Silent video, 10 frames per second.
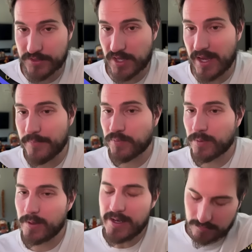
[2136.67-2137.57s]
okay?
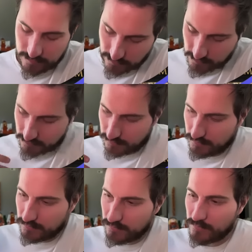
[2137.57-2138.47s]
Now,
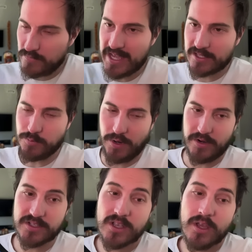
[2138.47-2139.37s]
next
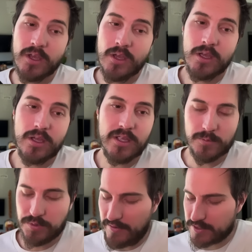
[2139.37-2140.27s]
part is, in
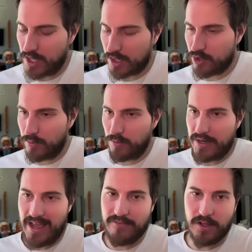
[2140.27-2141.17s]
the private stock group,
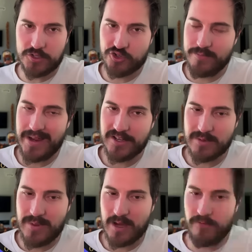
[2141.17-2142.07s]
we have a tremendous
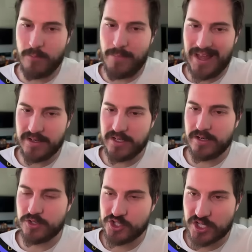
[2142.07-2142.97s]
amount of
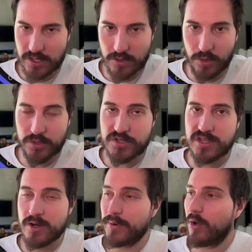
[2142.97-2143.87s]
Palantir shareholders
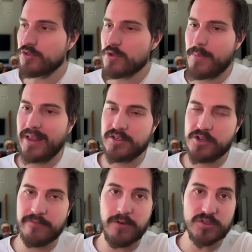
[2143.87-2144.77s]
in there, but also
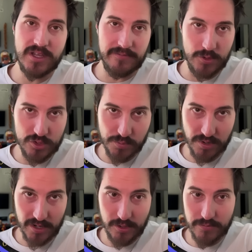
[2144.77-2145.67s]
Palantir folks that have used the
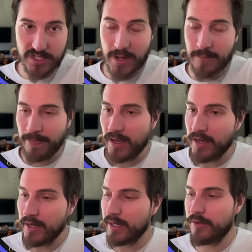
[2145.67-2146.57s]
product over time,
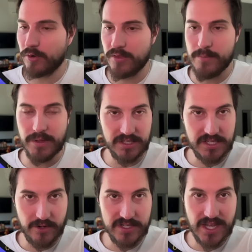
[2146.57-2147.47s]
either on the
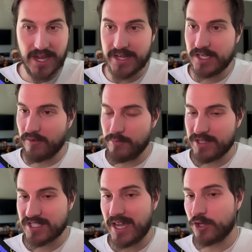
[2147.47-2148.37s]
military side,
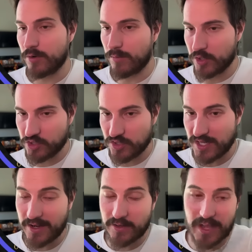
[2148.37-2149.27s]
government side, commercial
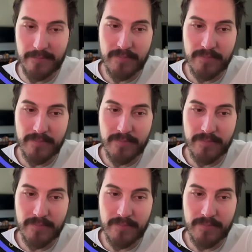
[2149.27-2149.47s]
side, okay?